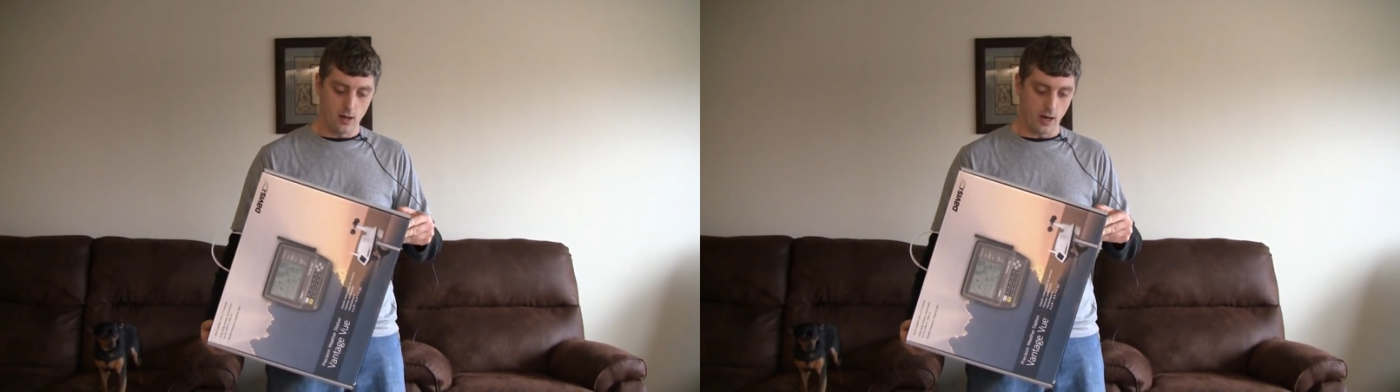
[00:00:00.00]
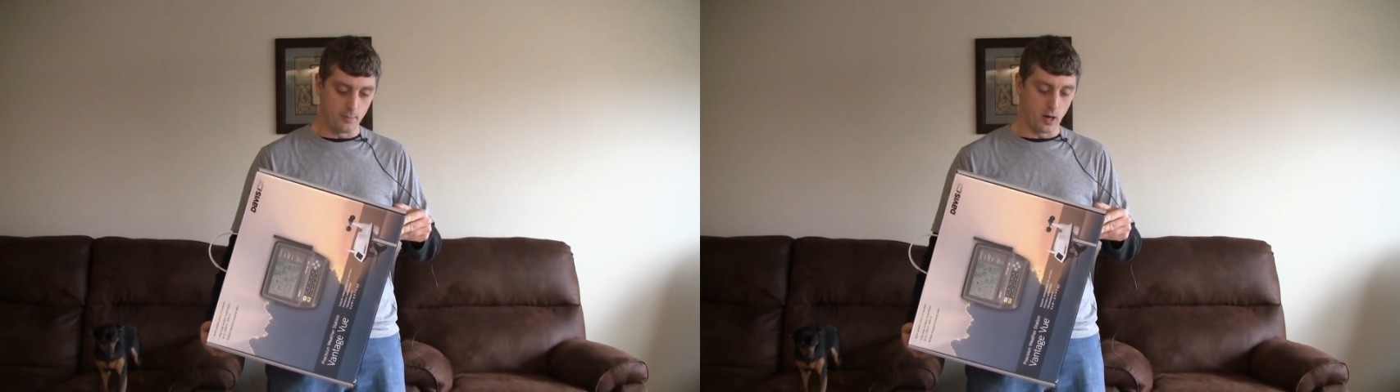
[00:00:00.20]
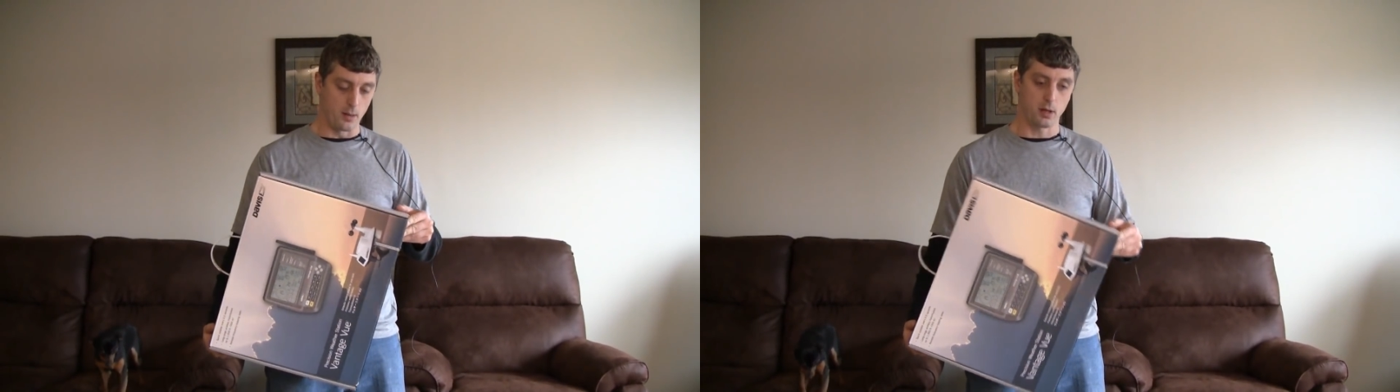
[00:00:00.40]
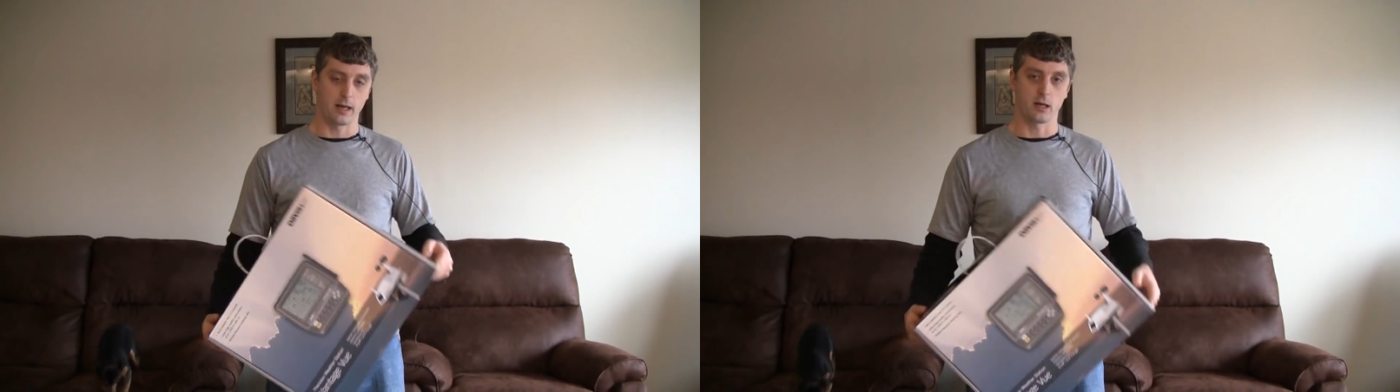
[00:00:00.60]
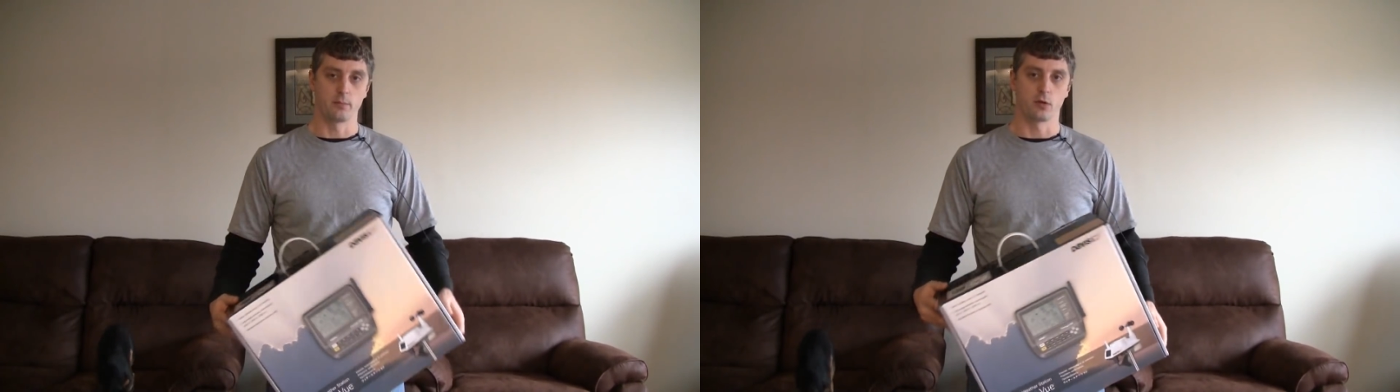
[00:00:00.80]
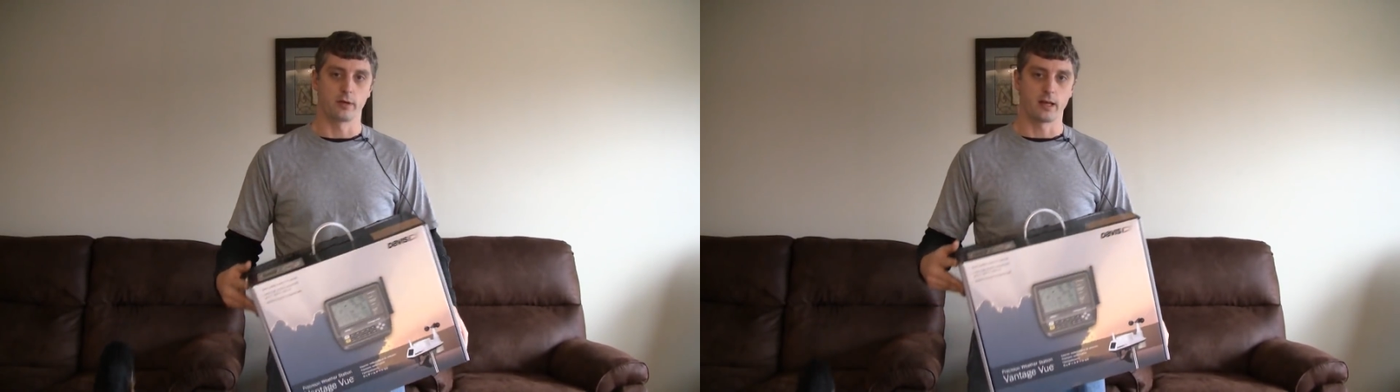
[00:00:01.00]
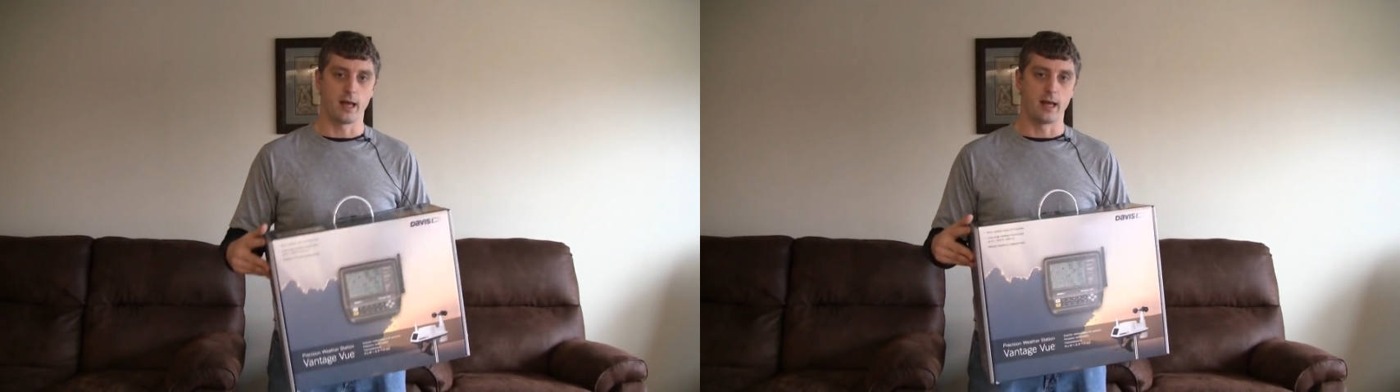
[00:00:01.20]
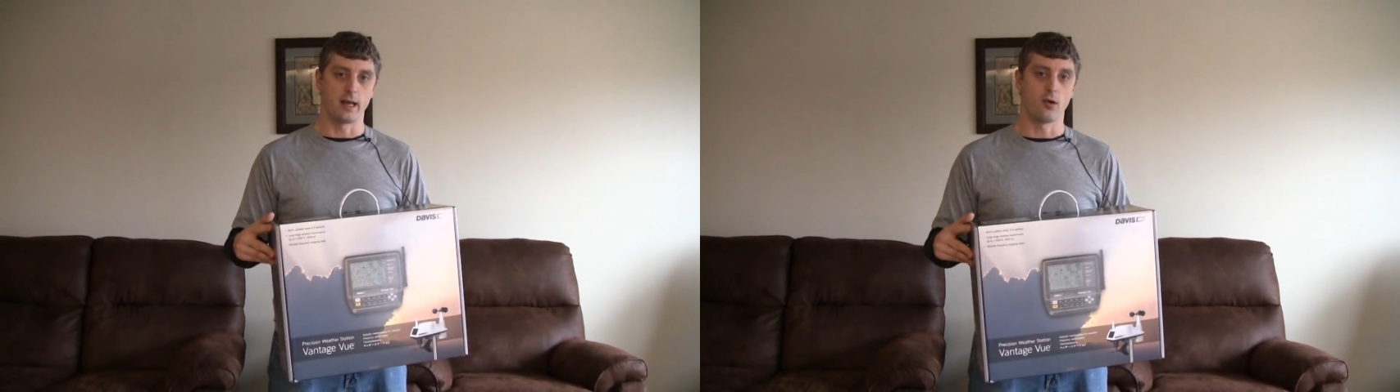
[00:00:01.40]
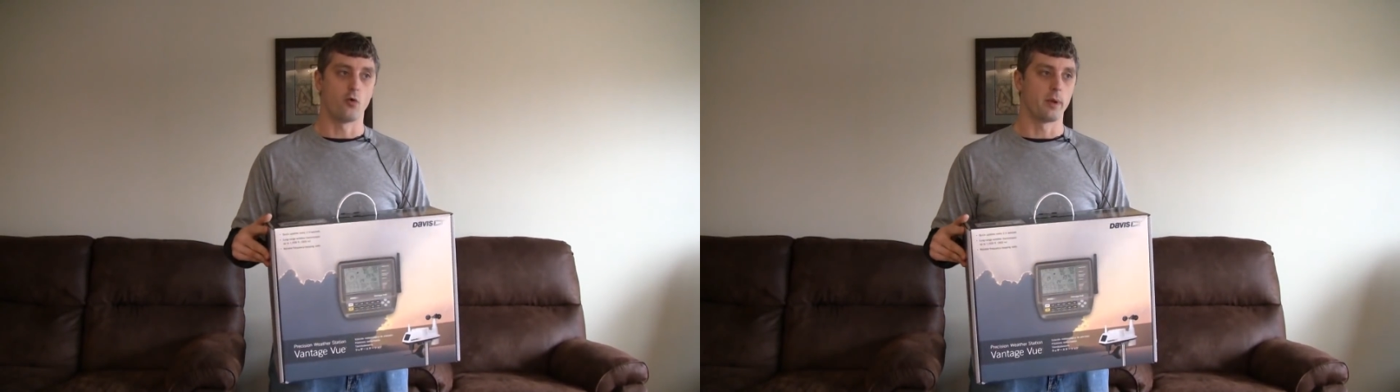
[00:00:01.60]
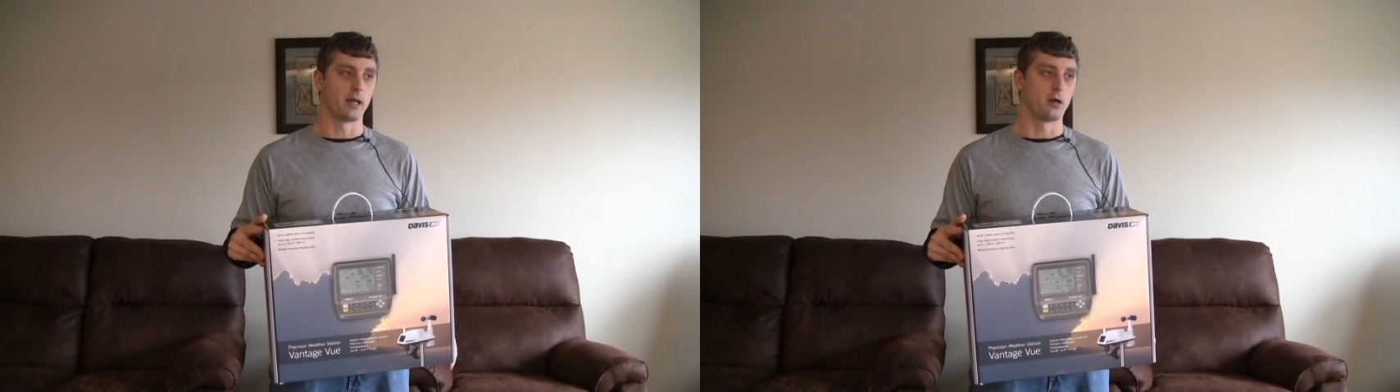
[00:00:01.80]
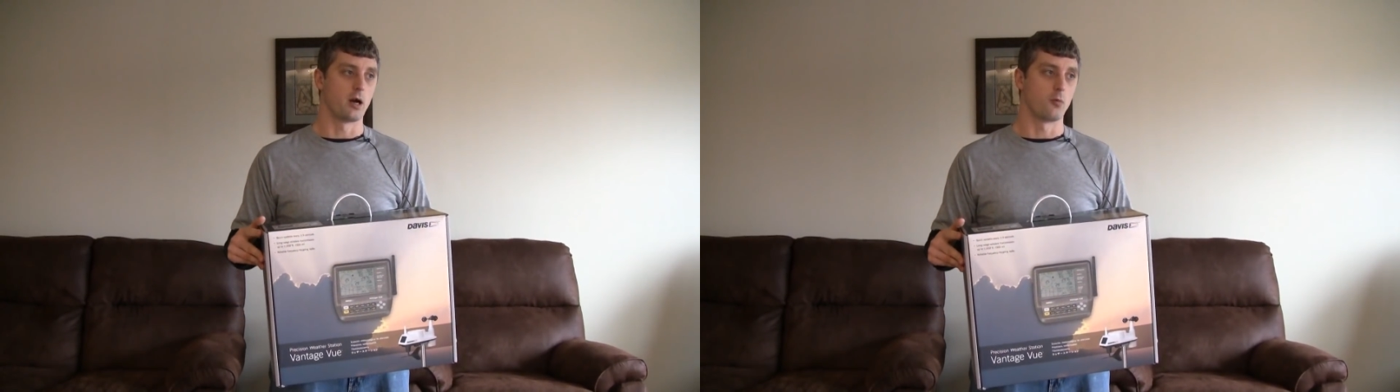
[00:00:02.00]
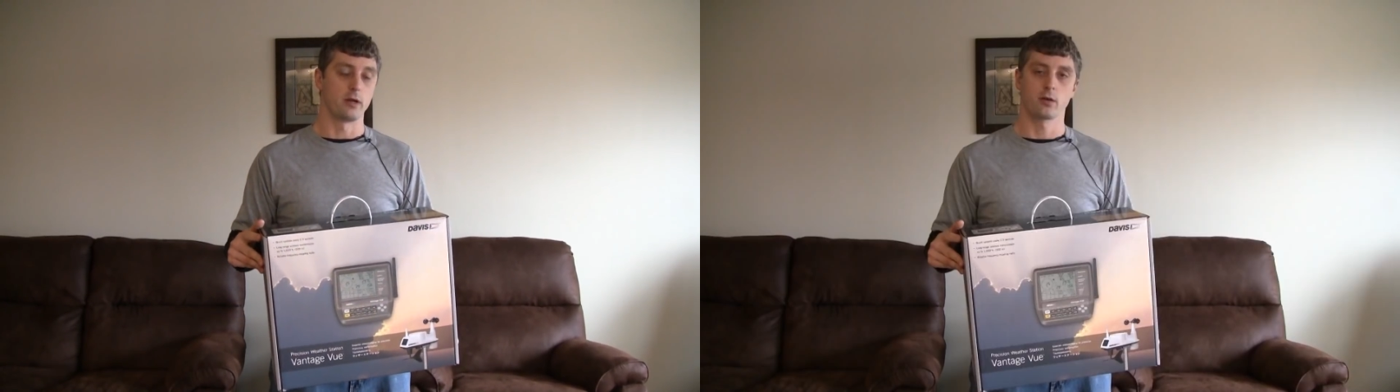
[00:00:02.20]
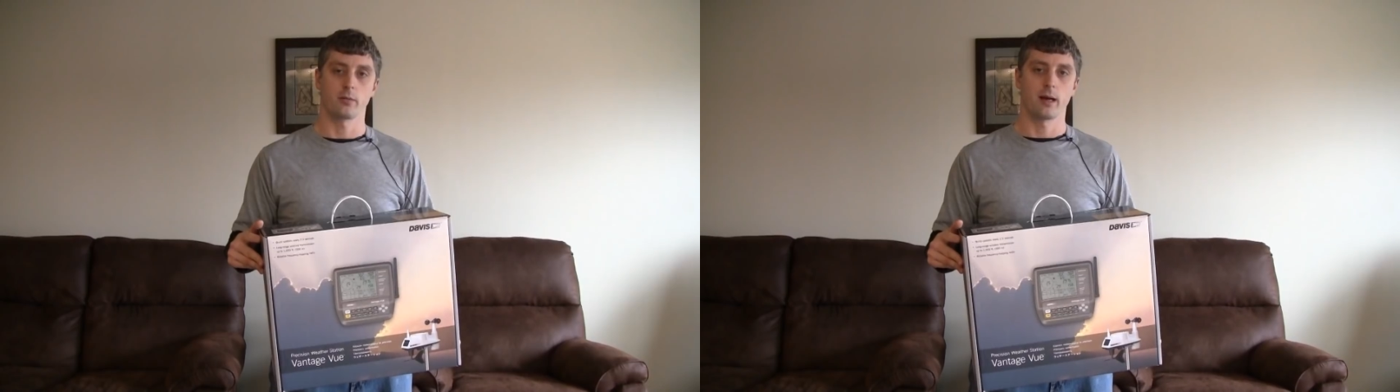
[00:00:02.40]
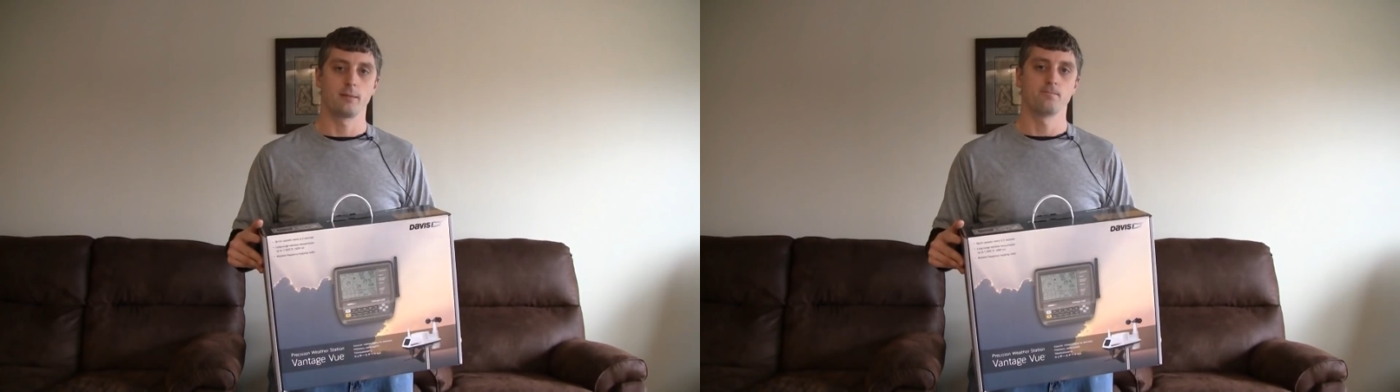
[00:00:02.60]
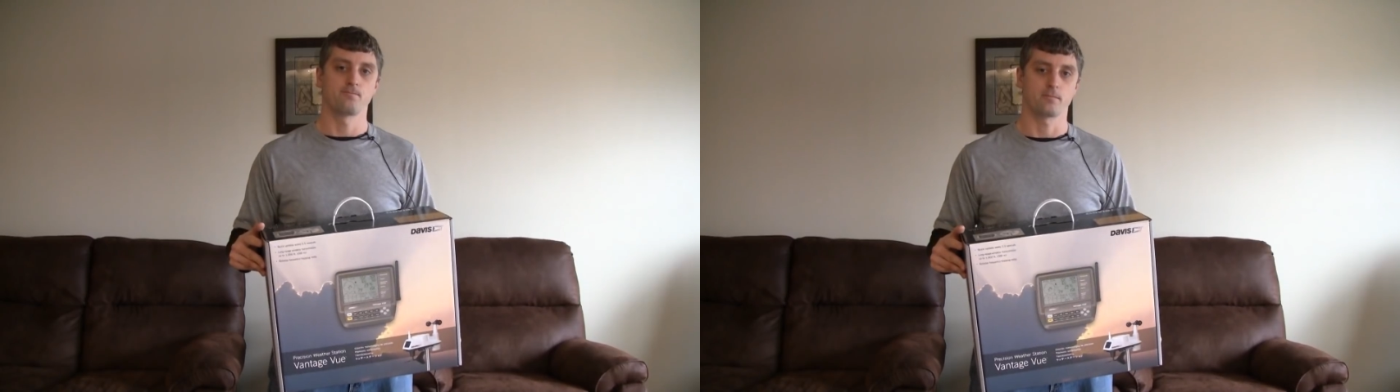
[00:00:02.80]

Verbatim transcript: I'm uh, planning on building a homemade uh, wind turbine